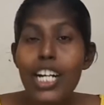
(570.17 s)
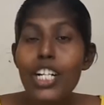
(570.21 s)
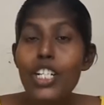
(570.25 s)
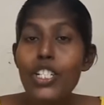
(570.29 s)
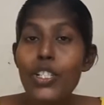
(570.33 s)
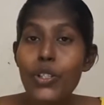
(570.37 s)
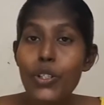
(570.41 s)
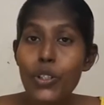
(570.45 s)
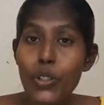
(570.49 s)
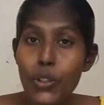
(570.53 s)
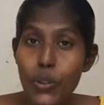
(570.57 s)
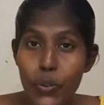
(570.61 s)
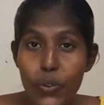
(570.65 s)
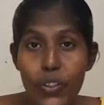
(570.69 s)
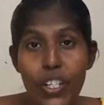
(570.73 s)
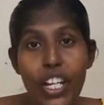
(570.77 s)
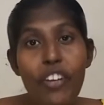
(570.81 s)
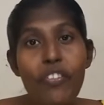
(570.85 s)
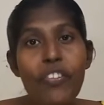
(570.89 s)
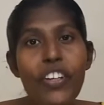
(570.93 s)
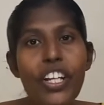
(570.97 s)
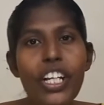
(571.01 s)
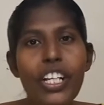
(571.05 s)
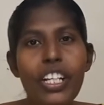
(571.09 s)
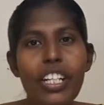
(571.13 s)
So today
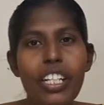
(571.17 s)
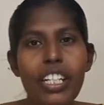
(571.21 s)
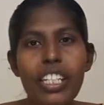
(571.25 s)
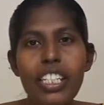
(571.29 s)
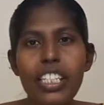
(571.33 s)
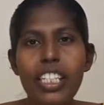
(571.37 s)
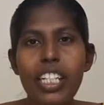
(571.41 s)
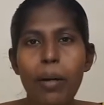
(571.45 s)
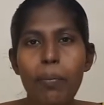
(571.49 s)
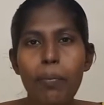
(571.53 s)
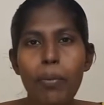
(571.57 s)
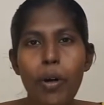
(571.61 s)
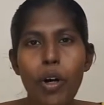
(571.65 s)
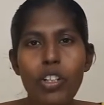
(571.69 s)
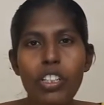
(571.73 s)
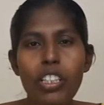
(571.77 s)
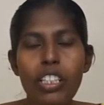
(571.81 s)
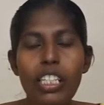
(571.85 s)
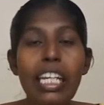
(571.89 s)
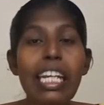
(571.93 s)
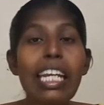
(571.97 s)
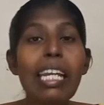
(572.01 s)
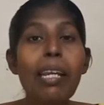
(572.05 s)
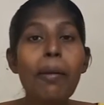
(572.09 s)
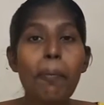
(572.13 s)
we learned about
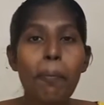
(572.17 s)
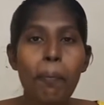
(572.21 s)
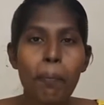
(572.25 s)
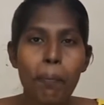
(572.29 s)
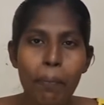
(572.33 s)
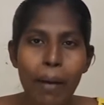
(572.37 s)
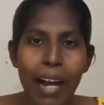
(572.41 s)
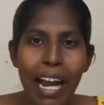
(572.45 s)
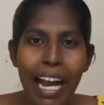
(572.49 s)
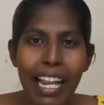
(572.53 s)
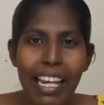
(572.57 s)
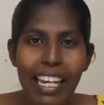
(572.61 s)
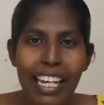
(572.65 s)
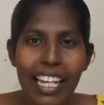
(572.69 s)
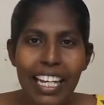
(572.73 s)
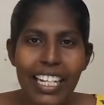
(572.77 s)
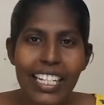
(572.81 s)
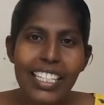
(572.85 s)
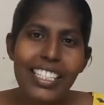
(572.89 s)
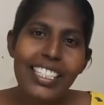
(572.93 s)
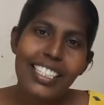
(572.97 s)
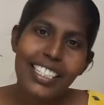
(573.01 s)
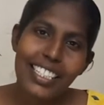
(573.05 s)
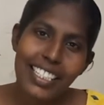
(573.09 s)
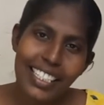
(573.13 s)
the
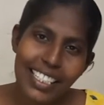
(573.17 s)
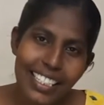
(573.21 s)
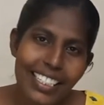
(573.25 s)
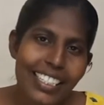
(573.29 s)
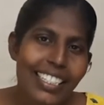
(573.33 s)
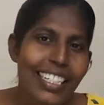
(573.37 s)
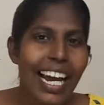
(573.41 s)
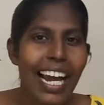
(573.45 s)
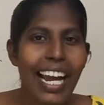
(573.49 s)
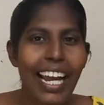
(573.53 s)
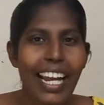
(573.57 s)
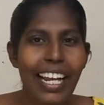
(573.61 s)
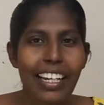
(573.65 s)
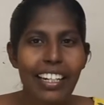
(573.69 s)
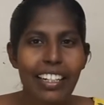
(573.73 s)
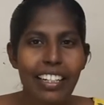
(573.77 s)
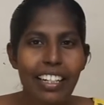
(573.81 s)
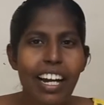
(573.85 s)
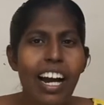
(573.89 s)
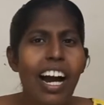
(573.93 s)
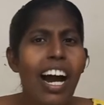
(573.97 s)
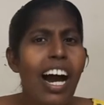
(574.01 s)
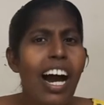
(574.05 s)
balanced diet.